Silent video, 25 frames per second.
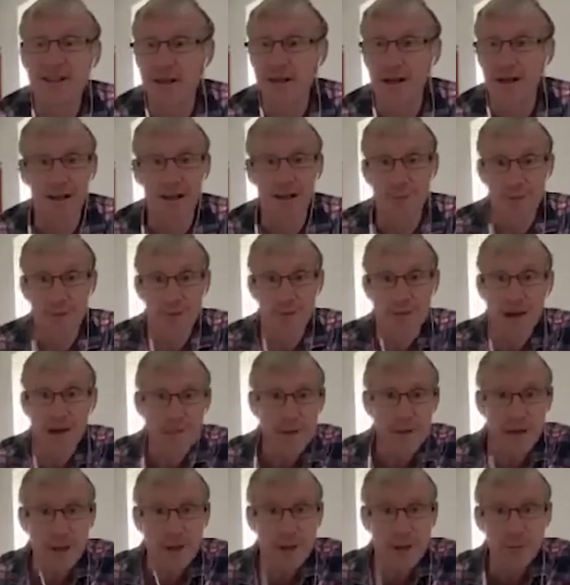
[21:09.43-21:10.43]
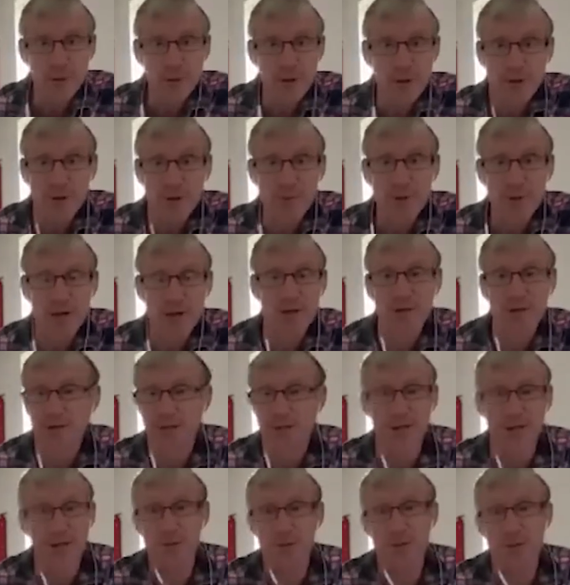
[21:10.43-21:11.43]
And there was nothing in the woods because
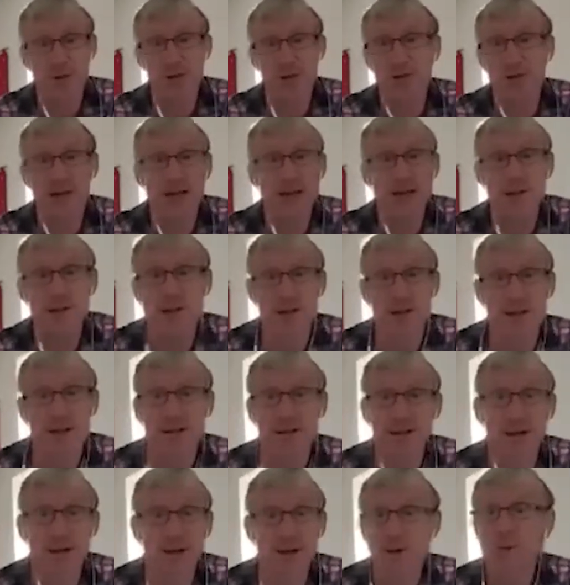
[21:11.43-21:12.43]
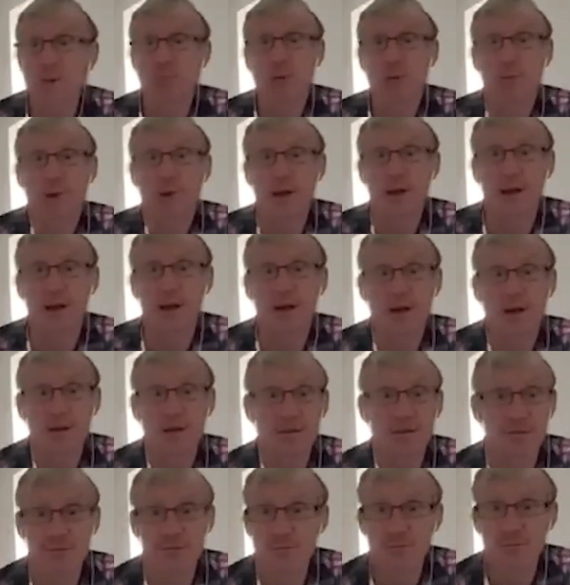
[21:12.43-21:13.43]
this was just easy. And it was probably half
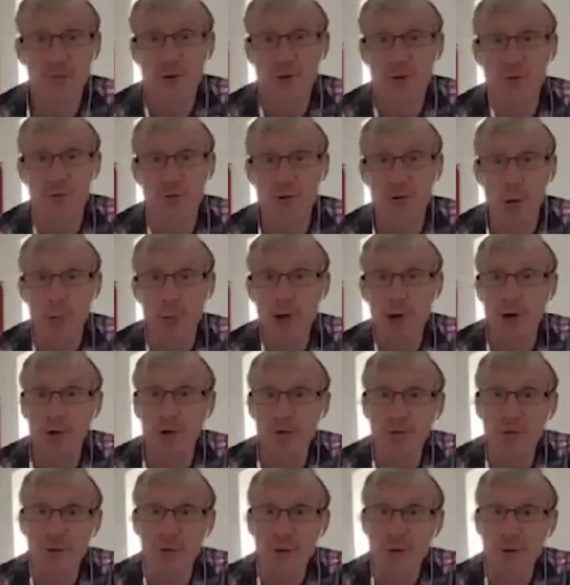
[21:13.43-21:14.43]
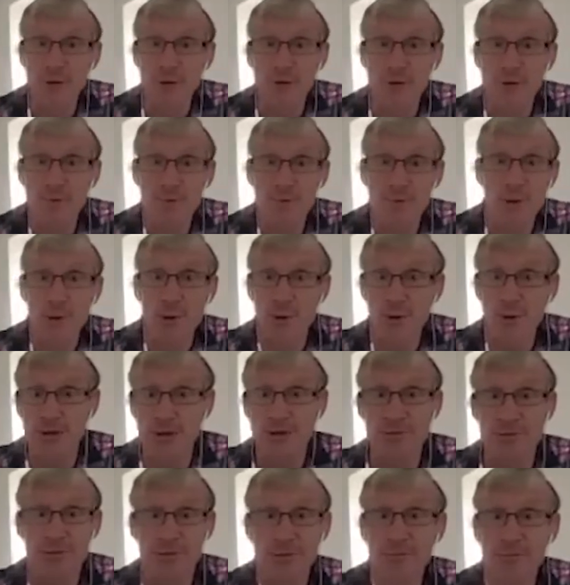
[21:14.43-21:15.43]
sort of tropical foods imported
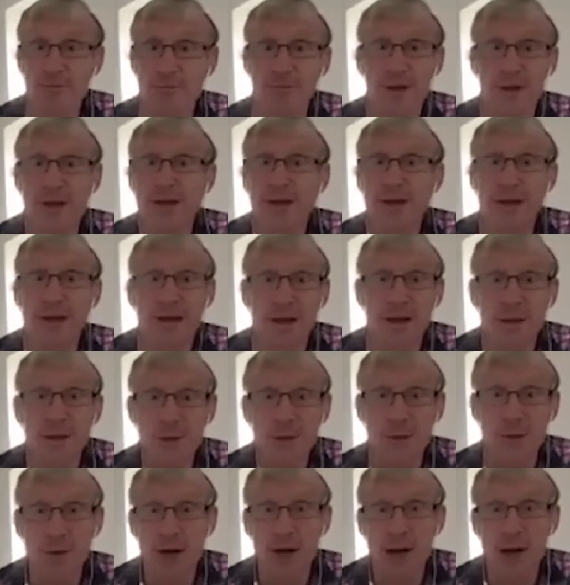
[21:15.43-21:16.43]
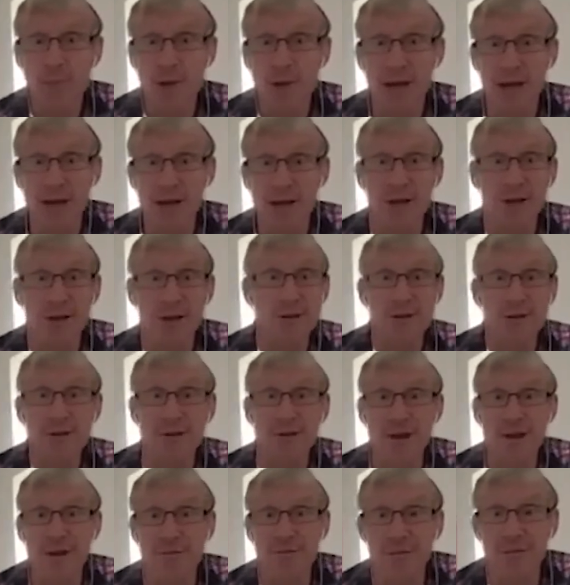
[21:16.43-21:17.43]
from elsewhere, peanuts and
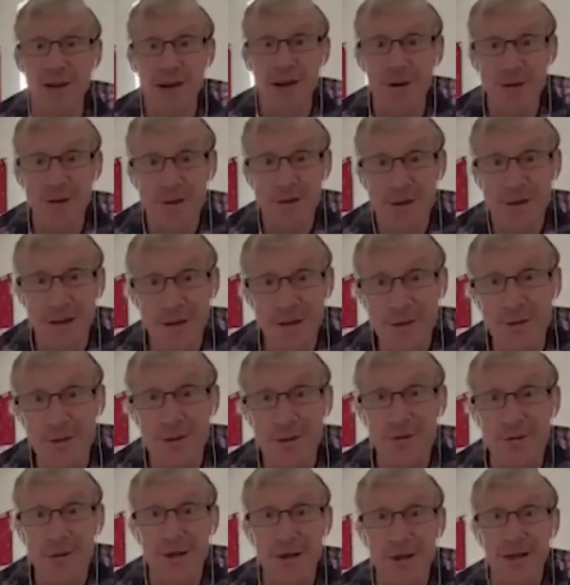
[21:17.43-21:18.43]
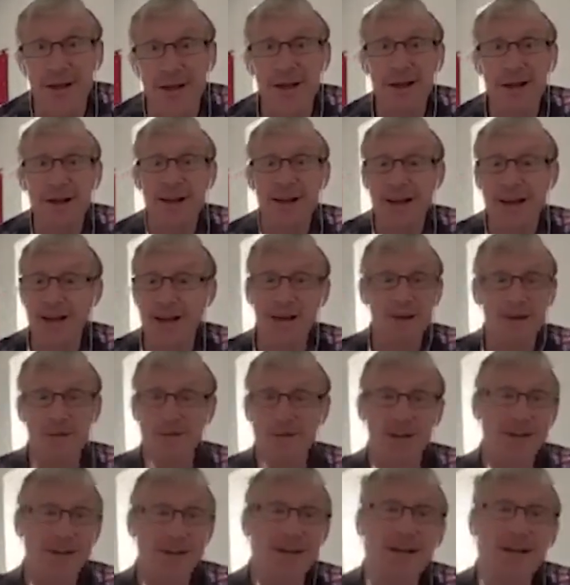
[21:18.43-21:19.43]
sunflowers and that sort of thing. And it was
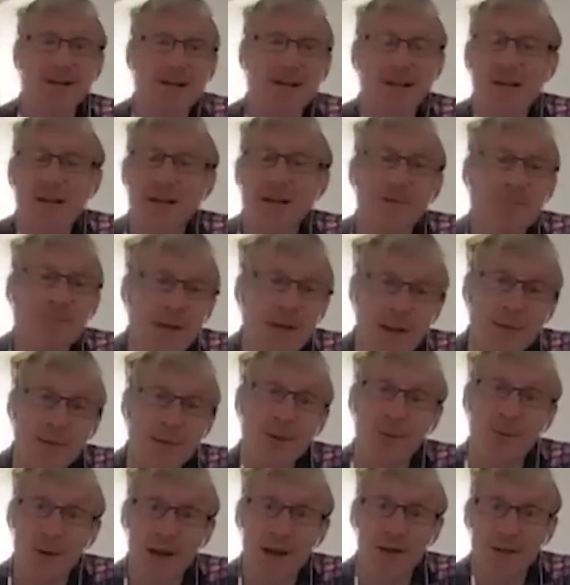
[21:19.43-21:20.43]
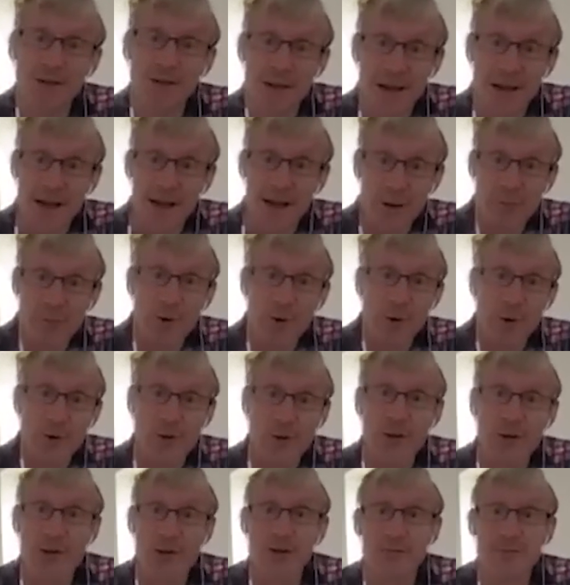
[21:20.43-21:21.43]
fantastic, and people were loving it and
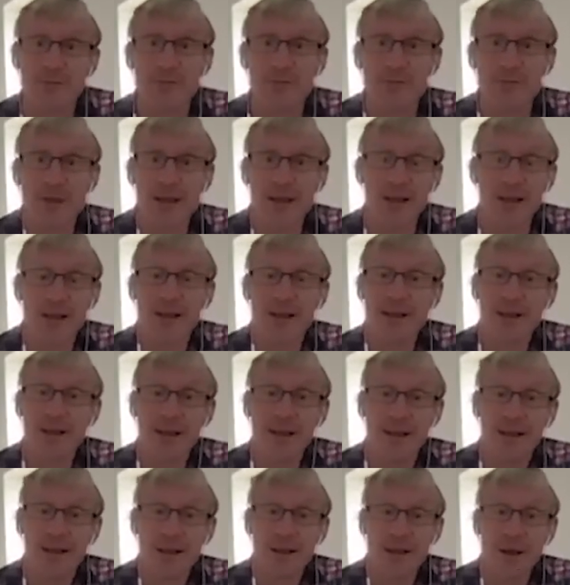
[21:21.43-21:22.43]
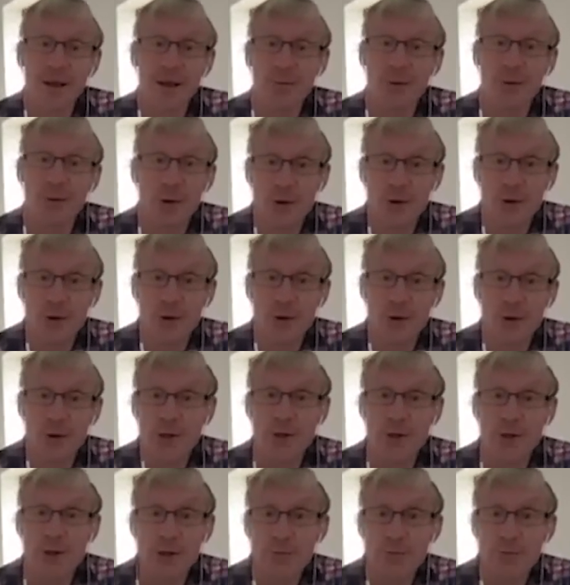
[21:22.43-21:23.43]
watching watching
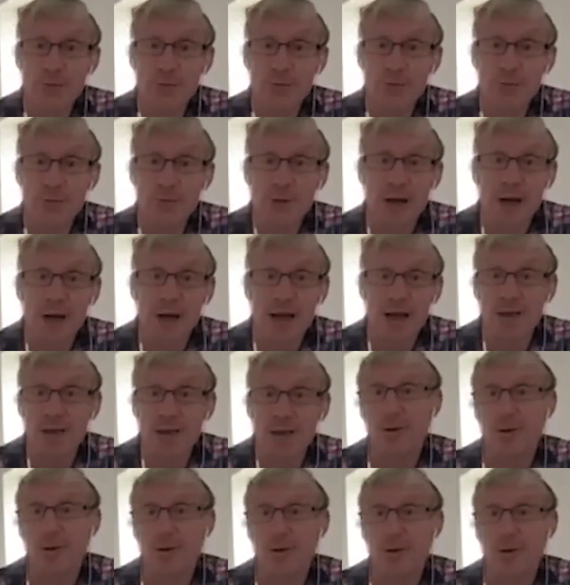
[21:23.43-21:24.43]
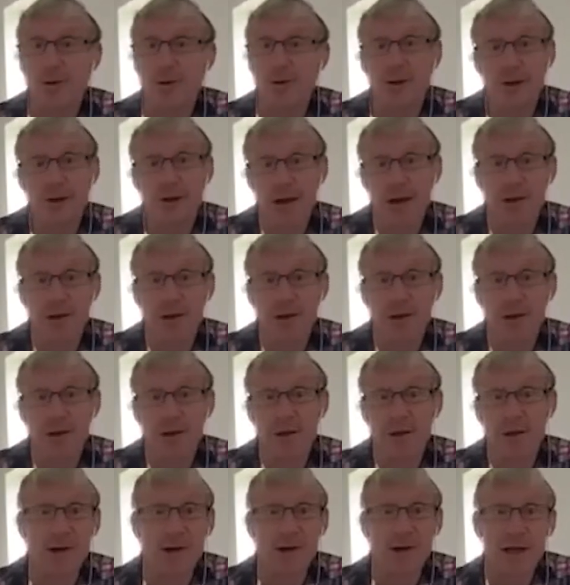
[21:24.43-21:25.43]
this behavior. You could get really close to them.